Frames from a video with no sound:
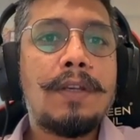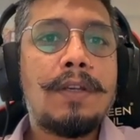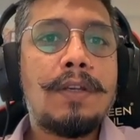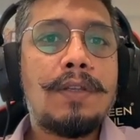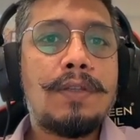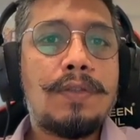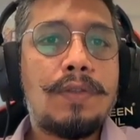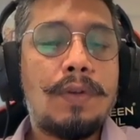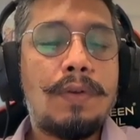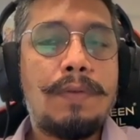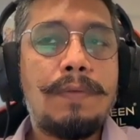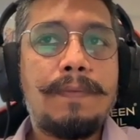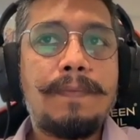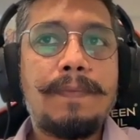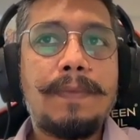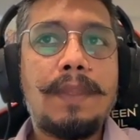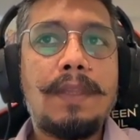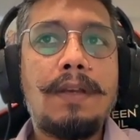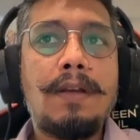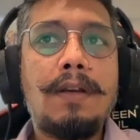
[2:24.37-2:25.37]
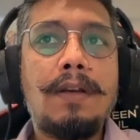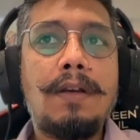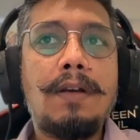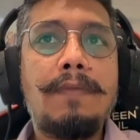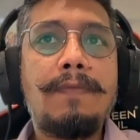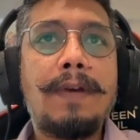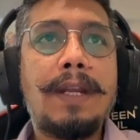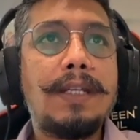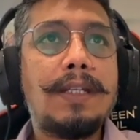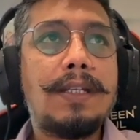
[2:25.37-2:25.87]
So
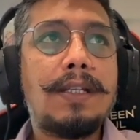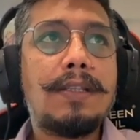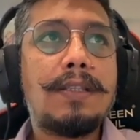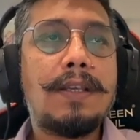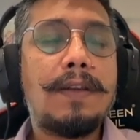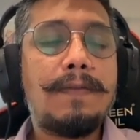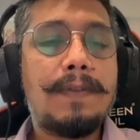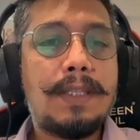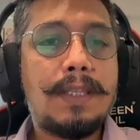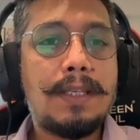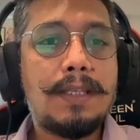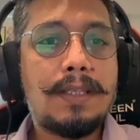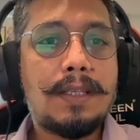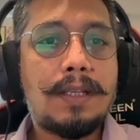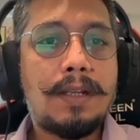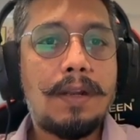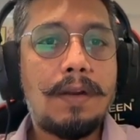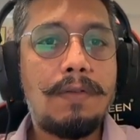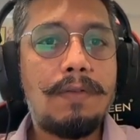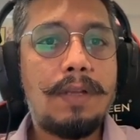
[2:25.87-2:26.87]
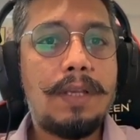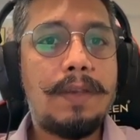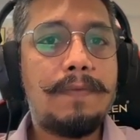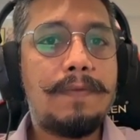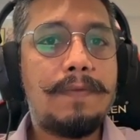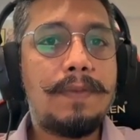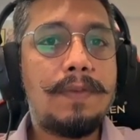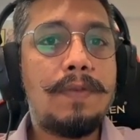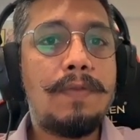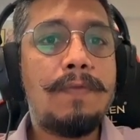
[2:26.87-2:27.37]
Financial Services Cloud
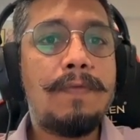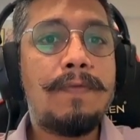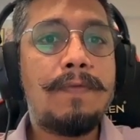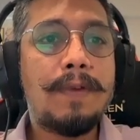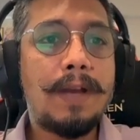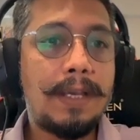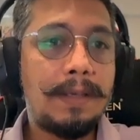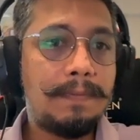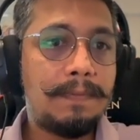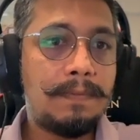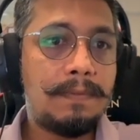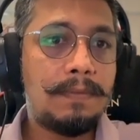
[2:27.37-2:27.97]
gives you 5